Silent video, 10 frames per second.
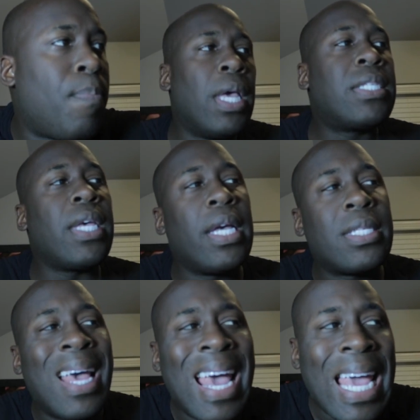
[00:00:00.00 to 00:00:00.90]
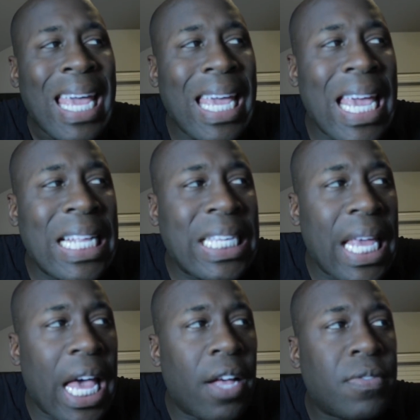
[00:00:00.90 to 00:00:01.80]
It says,
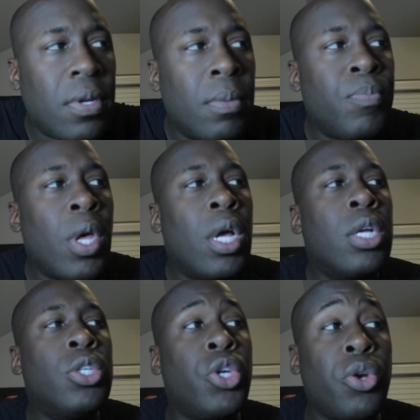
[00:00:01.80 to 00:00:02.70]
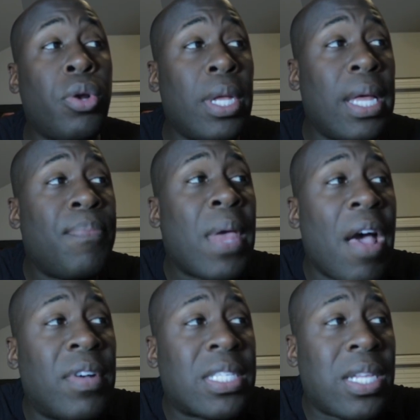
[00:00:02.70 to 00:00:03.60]
ETFs generally
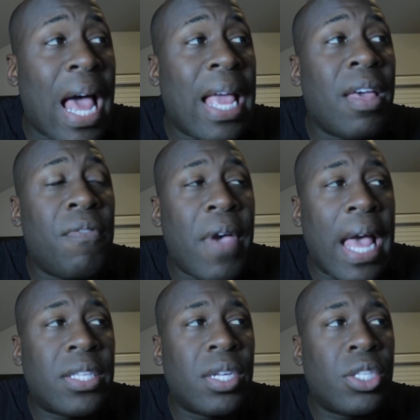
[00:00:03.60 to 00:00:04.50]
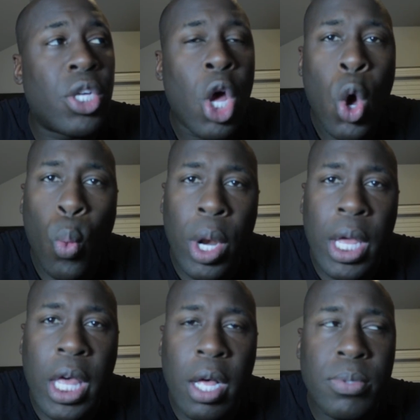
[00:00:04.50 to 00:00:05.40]
have a slight advantage when
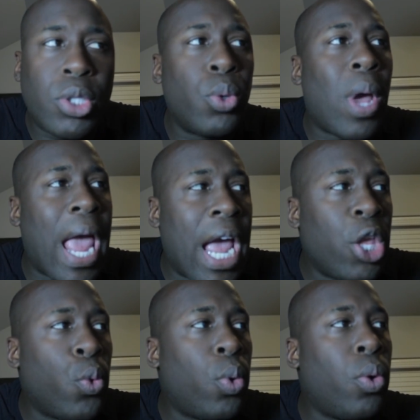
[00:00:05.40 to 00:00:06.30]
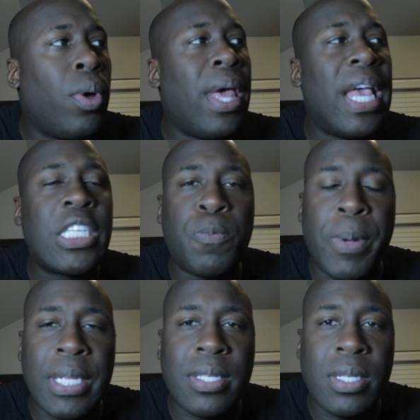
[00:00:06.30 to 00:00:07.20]
it comes to annual
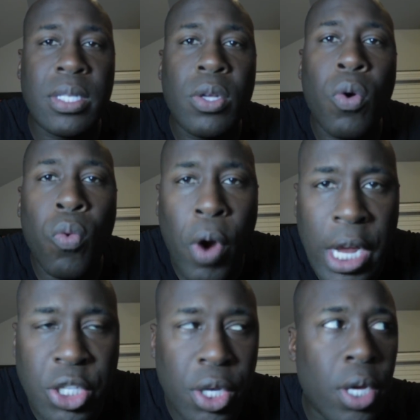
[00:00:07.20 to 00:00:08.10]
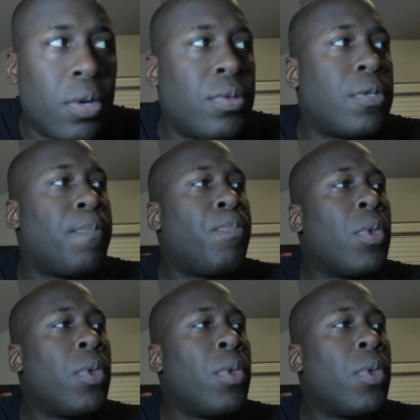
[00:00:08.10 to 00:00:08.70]
expenses ratios.